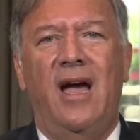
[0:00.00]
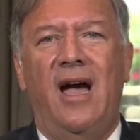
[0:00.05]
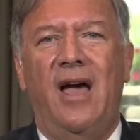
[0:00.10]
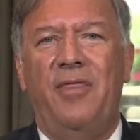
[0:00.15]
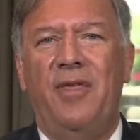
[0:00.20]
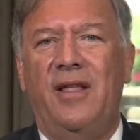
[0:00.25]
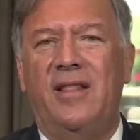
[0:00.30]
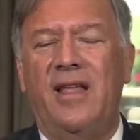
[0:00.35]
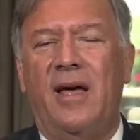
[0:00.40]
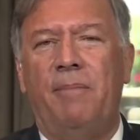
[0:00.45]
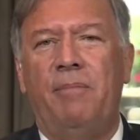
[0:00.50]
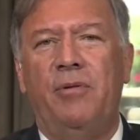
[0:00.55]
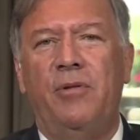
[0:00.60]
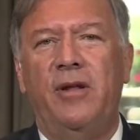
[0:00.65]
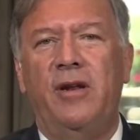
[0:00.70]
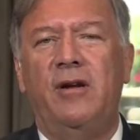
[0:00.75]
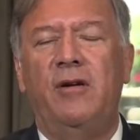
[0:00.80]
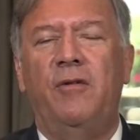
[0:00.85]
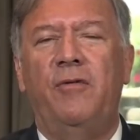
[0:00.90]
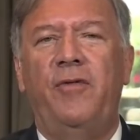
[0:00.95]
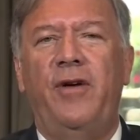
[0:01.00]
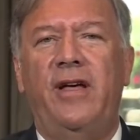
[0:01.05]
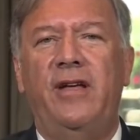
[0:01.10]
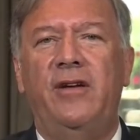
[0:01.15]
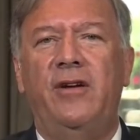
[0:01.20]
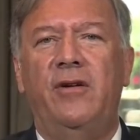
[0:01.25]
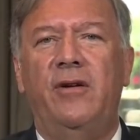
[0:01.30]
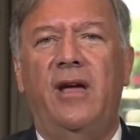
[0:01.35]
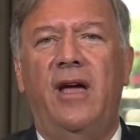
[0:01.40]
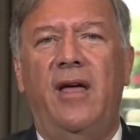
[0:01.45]
I think that political
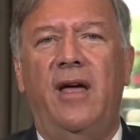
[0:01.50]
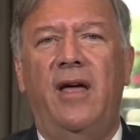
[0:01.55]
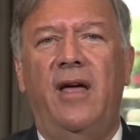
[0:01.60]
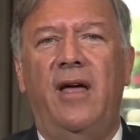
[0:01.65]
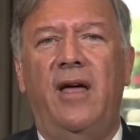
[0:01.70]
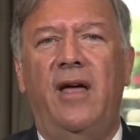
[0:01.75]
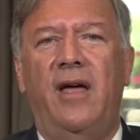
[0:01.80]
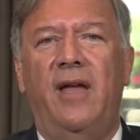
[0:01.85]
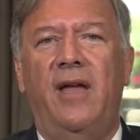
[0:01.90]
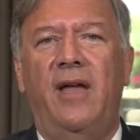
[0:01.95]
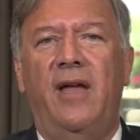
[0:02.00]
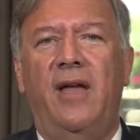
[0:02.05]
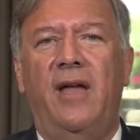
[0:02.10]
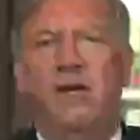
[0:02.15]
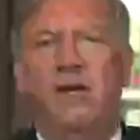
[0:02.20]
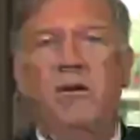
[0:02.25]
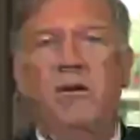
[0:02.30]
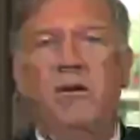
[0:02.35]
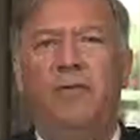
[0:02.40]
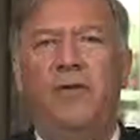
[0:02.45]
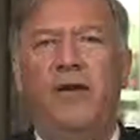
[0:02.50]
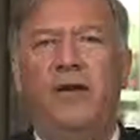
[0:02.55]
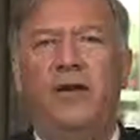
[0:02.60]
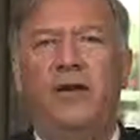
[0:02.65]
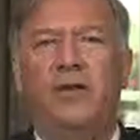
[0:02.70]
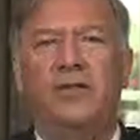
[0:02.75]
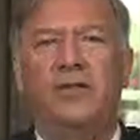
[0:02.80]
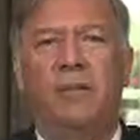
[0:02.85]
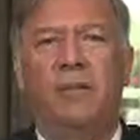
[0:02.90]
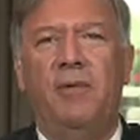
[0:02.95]
failure and that military
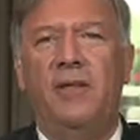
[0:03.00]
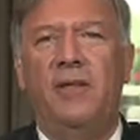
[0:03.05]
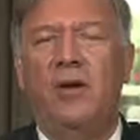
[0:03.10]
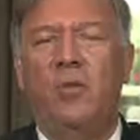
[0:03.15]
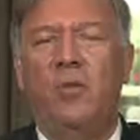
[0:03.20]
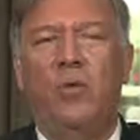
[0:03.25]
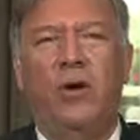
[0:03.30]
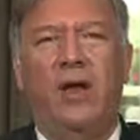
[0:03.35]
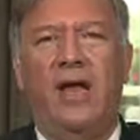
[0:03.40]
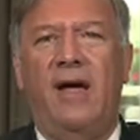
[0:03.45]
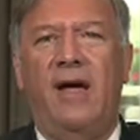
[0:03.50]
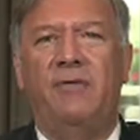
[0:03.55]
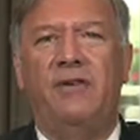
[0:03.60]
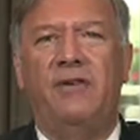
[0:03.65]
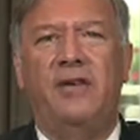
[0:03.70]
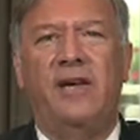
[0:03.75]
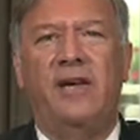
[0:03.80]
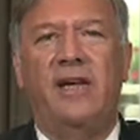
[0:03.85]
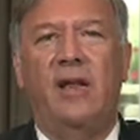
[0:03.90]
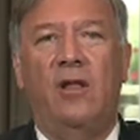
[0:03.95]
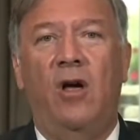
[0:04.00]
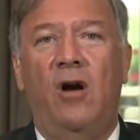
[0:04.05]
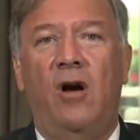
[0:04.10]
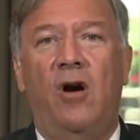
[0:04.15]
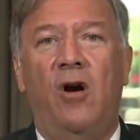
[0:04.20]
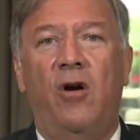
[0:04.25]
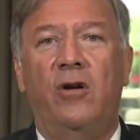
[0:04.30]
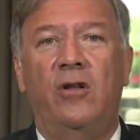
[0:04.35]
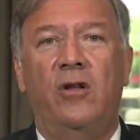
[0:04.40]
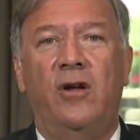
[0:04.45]
failure is something that we're going to have to take a long,
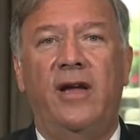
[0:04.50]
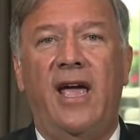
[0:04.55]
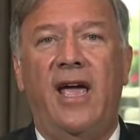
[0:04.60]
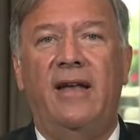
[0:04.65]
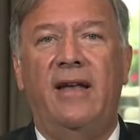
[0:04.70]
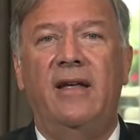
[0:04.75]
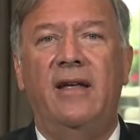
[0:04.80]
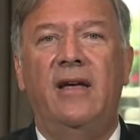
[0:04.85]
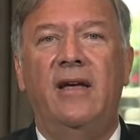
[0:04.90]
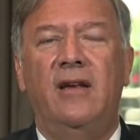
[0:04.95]
hard look at